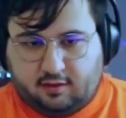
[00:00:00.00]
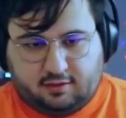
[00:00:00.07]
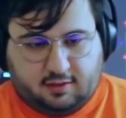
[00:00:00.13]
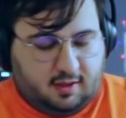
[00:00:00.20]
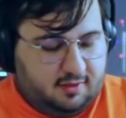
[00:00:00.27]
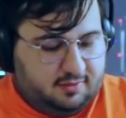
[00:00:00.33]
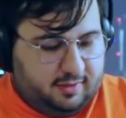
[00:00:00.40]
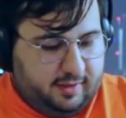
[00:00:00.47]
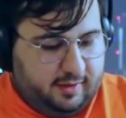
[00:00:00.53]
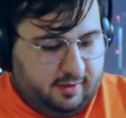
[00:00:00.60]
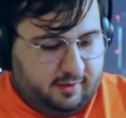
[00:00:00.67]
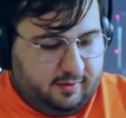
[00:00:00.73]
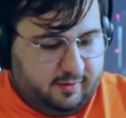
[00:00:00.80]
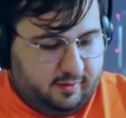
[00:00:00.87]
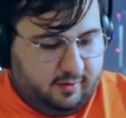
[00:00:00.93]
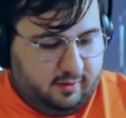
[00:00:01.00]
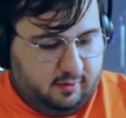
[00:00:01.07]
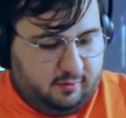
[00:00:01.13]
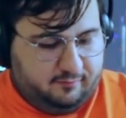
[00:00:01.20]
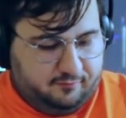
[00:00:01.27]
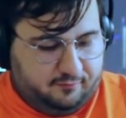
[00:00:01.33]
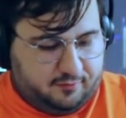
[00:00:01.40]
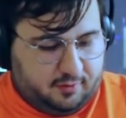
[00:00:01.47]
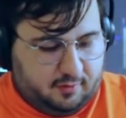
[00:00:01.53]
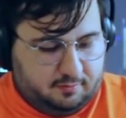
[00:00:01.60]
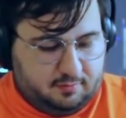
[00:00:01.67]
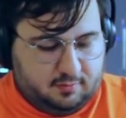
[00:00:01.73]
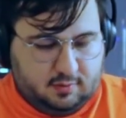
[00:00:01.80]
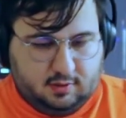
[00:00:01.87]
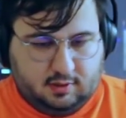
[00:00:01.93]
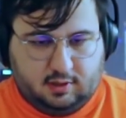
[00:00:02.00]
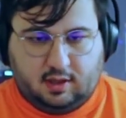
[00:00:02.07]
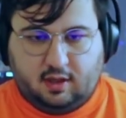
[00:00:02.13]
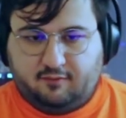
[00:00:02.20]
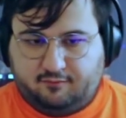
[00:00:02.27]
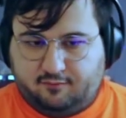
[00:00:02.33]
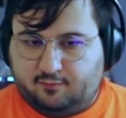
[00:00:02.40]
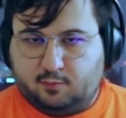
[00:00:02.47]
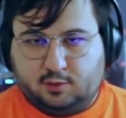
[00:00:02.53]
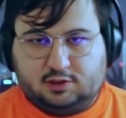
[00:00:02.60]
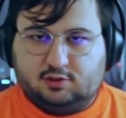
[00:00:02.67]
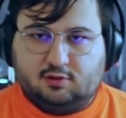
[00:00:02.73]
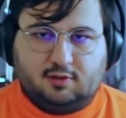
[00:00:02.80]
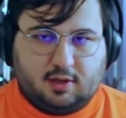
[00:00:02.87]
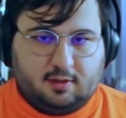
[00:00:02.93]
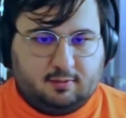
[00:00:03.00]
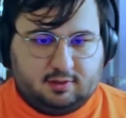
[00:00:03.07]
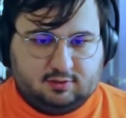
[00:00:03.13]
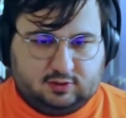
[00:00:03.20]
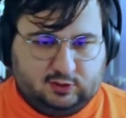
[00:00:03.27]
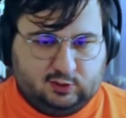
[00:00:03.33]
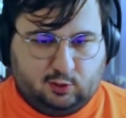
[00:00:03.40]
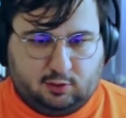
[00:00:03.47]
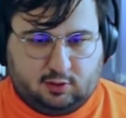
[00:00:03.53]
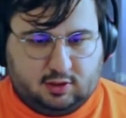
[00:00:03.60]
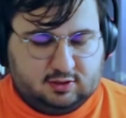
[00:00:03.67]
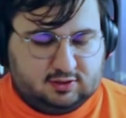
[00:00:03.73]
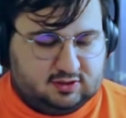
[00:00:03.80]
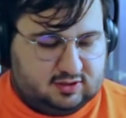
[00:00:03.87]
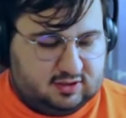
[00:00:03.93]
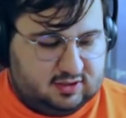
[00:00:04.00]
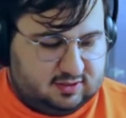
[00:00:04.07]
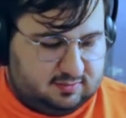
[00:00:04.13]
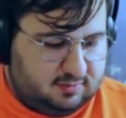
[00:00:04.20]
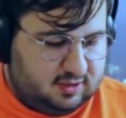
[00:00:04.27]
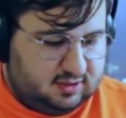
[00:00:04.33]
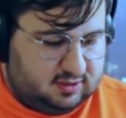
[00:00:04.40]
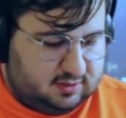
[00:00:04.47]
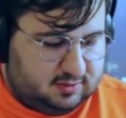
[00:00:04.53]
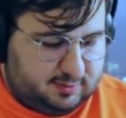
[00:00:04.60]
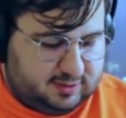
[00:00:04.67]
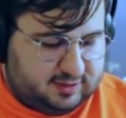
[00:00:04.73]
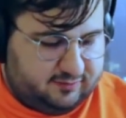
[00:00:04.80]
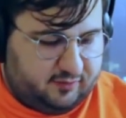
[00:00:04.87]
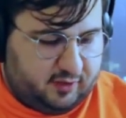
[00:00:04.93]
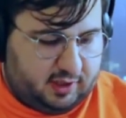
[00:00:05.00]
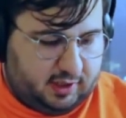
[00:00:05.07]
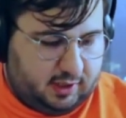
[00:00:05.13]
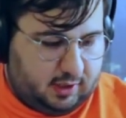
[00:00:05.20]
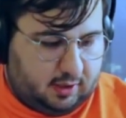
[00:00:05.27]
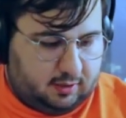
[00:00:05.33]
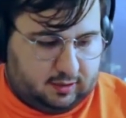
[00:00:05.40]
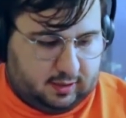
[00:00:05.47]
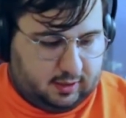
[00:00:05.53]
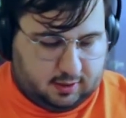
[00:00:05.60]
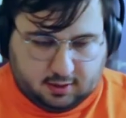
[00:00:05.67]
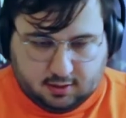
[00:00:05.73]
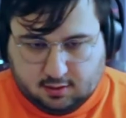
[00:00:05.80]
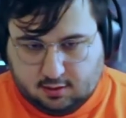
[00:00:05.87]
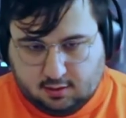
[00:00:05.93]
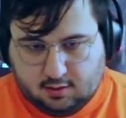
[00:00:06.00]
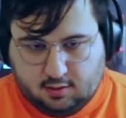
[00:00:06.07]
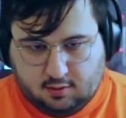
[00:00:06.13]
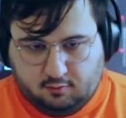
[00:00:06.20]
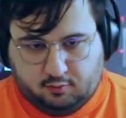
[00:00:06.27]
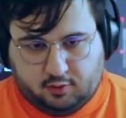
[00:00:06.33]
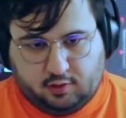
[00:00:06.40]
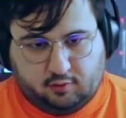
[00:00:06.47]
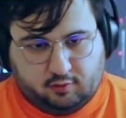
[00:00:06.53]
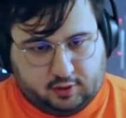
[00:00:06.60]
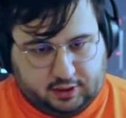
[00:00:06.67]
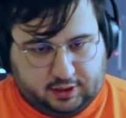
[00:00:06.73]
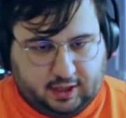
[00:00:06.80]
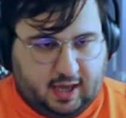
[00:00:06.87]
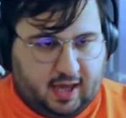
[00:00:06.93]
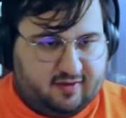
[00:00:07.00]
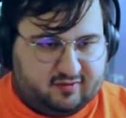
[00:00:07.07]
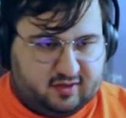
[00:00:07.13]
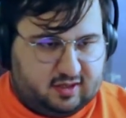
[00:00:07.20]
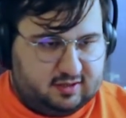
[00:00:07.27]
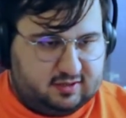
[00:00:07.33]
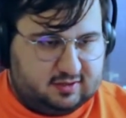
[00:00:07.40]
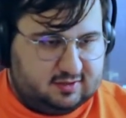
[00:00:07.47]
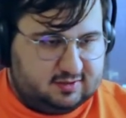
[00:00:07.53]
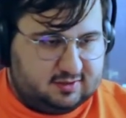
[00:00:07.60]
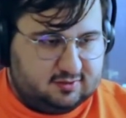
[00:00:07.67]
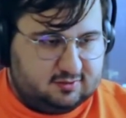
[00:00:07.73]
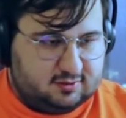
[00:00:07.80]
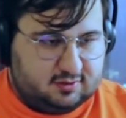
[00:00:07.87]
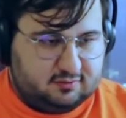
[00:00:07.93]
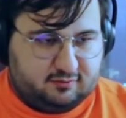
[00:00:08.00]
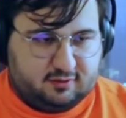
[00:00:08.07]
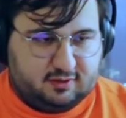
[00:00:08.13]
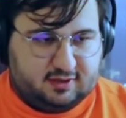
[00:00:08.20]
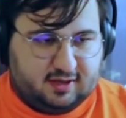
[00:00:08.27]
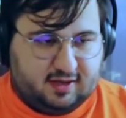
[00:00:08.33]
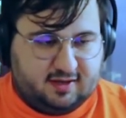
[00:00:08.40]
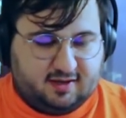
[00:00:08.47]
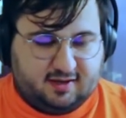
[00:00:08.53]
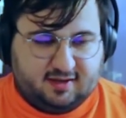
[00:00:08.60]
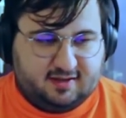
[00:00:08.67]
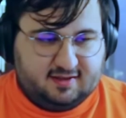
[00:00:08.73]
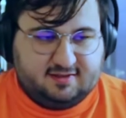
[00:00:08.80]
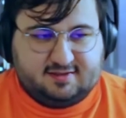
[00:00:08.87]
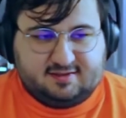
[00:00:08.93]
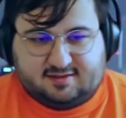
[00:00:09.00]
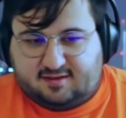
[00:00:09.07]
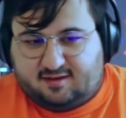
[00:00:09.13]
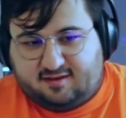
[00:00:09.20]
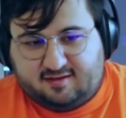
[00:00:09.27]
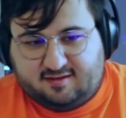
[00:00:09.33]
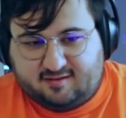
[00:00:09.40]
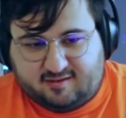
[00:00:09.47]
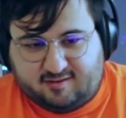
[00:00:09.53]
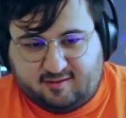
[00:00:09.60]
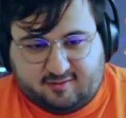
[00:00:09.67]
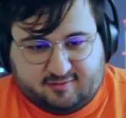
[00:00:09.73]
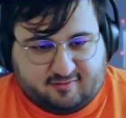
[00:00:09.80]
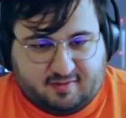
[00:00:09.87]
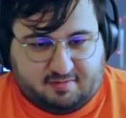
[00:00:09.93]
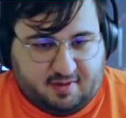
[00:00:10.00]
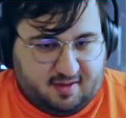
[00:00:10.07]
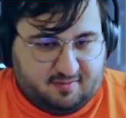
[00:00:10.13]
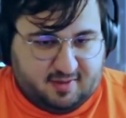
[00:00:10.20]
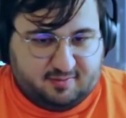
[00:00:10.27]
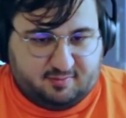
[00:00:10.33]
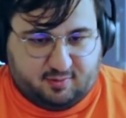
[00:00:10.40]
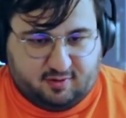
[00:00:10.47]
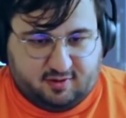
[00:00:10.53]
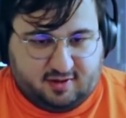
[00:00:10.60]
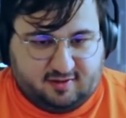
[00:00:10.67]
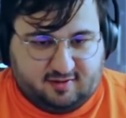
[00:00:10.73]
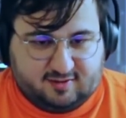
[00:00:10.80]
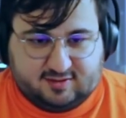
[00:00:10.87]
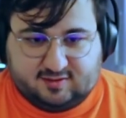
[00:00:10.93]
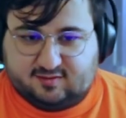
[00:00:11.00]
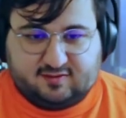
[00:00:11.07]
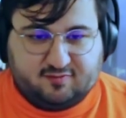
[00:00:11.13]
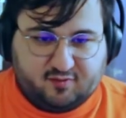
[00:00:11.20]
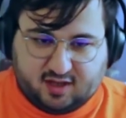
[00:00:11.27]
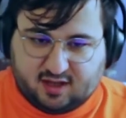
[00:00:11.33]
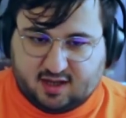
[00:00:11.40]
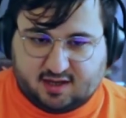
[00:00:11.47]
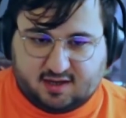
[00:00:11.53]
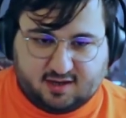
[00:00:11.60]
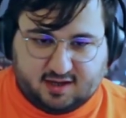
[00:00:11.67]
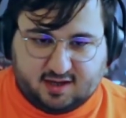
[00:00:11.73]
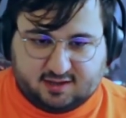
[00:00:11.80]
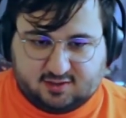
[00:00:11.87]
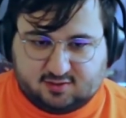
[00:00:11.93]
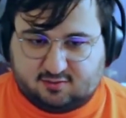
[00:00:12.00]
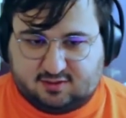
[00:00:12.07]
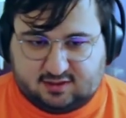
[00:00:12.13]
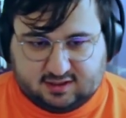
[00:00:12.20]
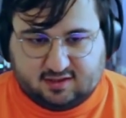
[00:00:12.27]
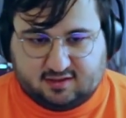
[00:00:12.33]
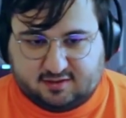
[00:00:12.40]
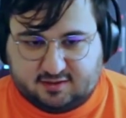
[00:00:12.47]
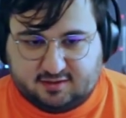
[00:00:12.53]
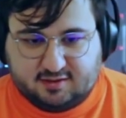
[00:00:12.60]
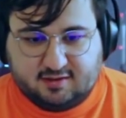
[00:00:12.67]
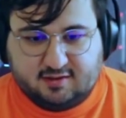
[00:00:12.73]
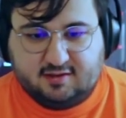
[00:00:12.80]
I think from if we're talking about tokens specifically, I think we already have an ideal solution for that. It's called repayment protocol, so something like Connext or Seller.